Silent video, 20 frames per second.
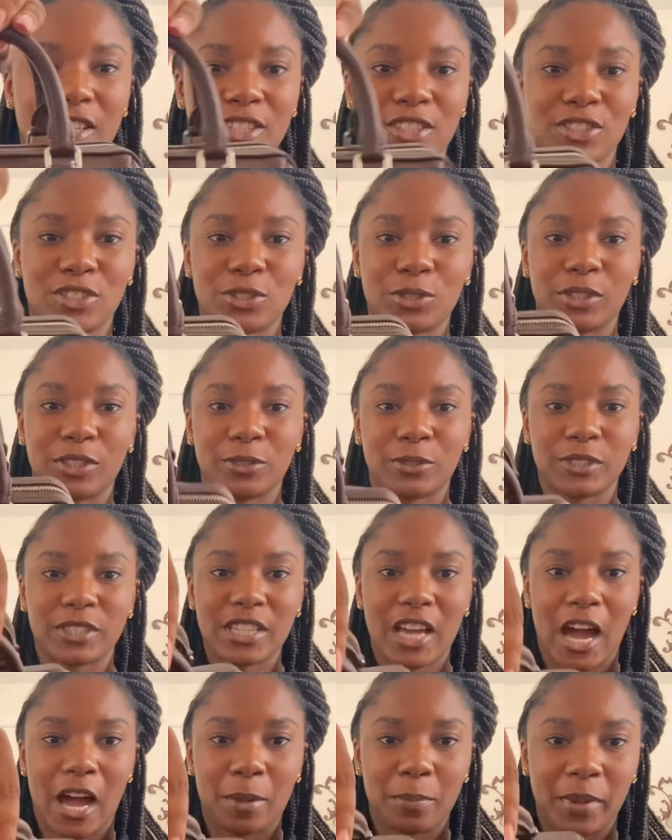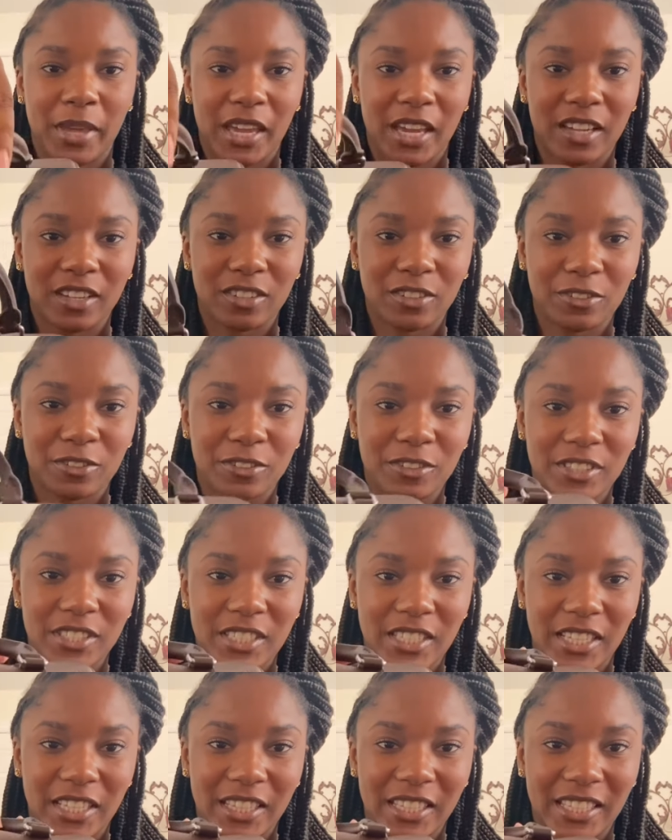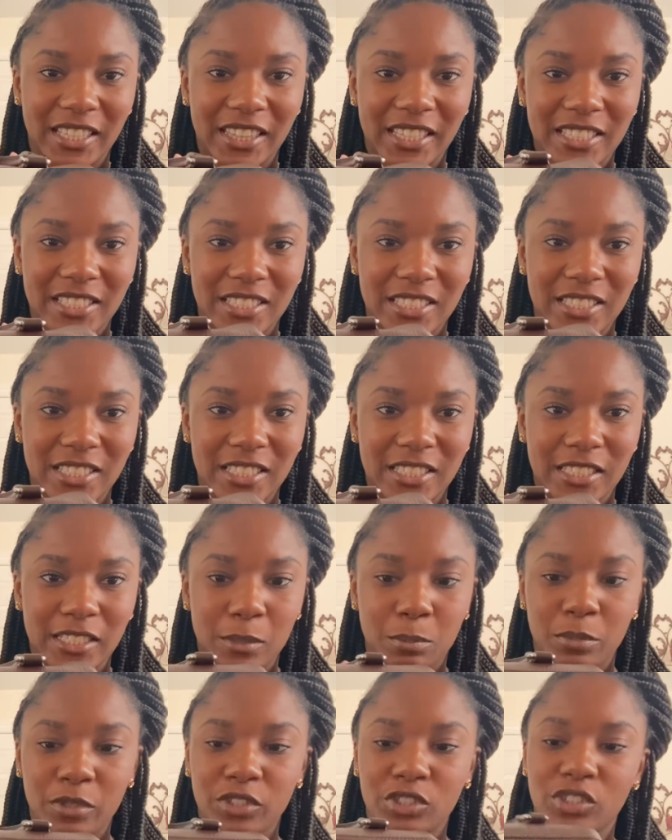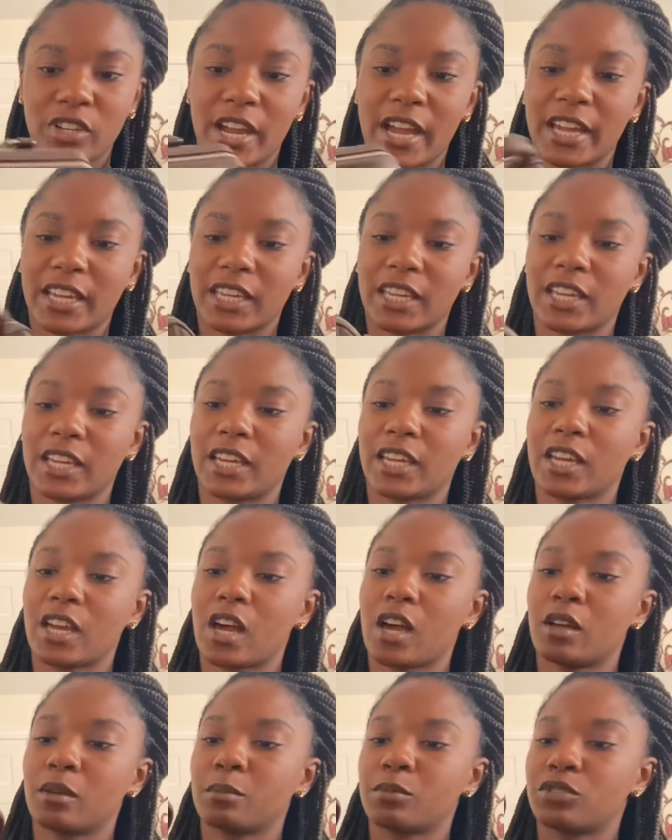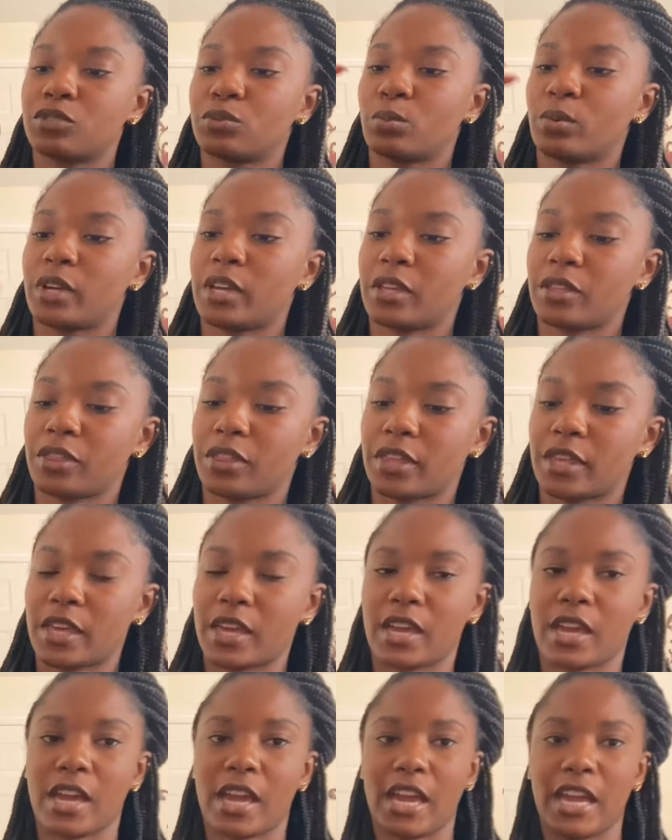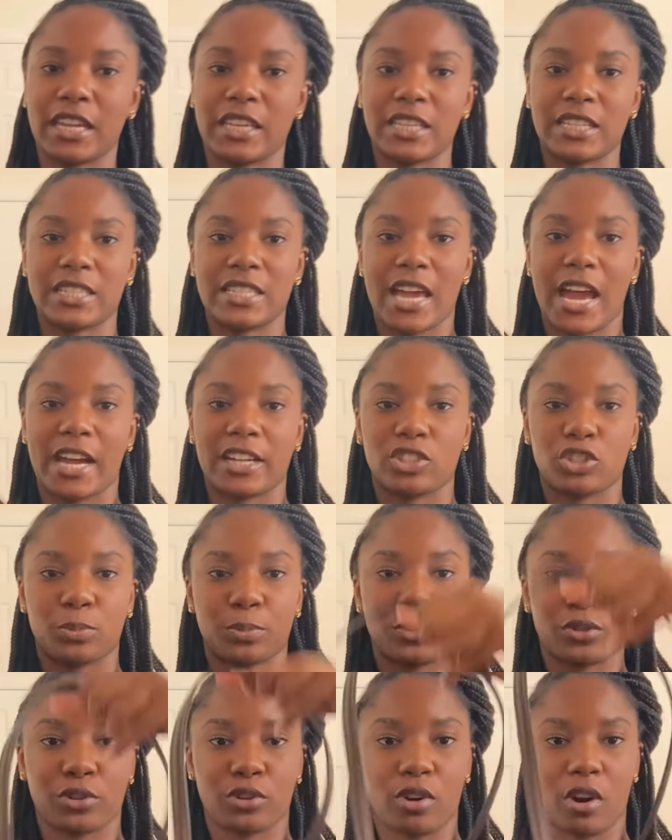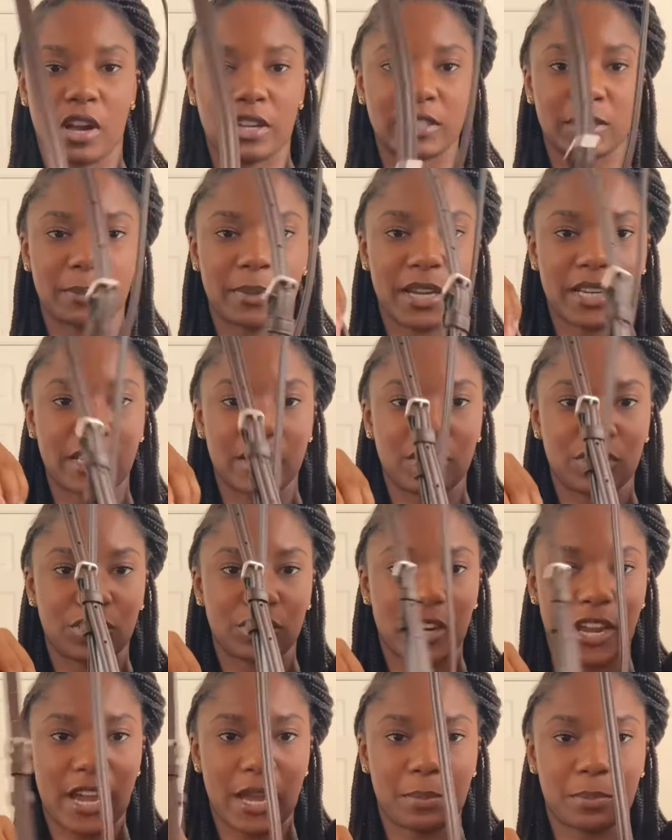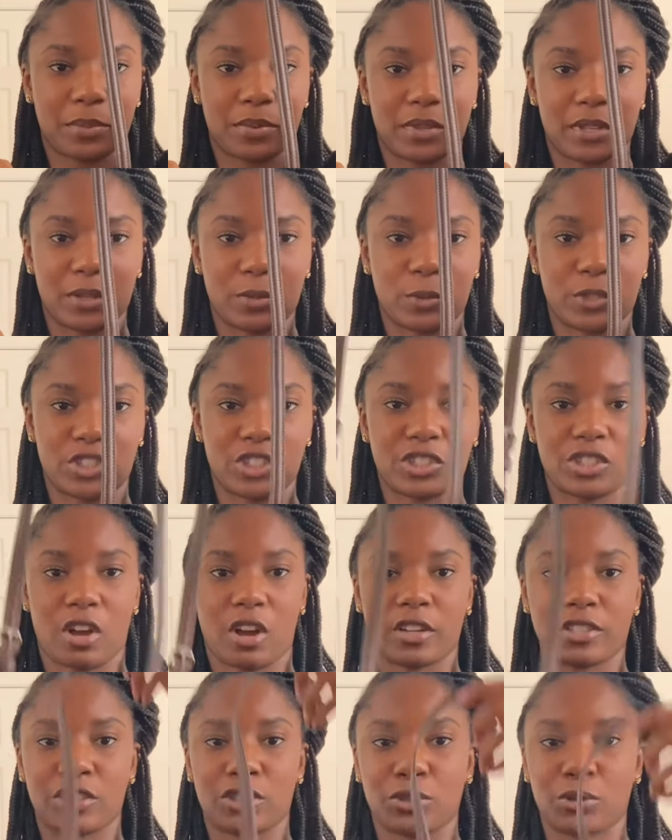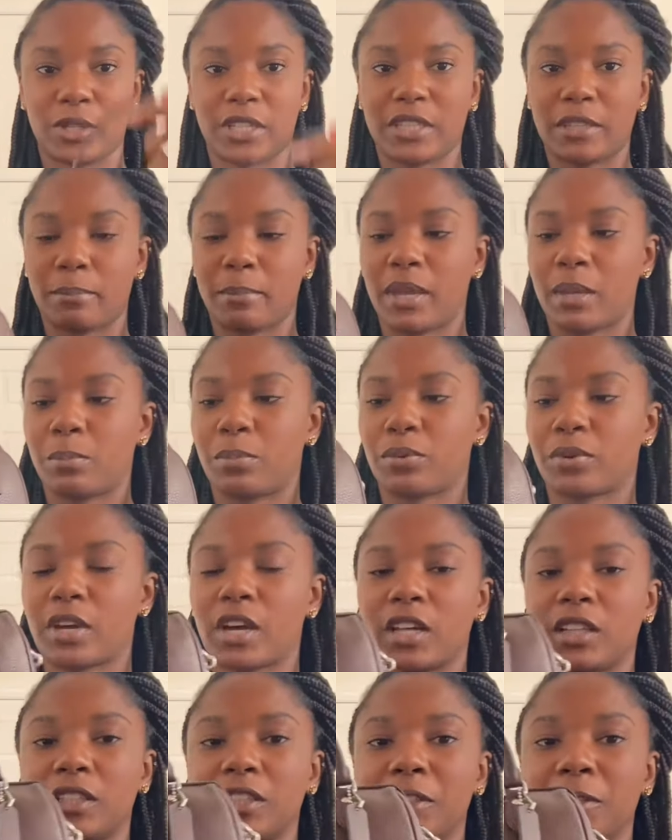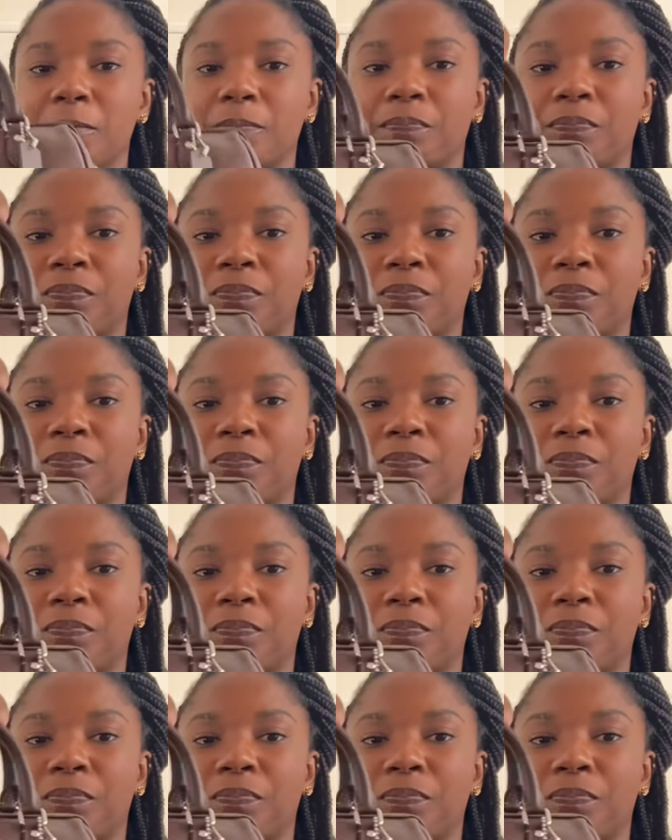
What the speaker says: two little top handles, and then this is the zipper track. It comes with a detachable crossbody strap, which is also in the maple color.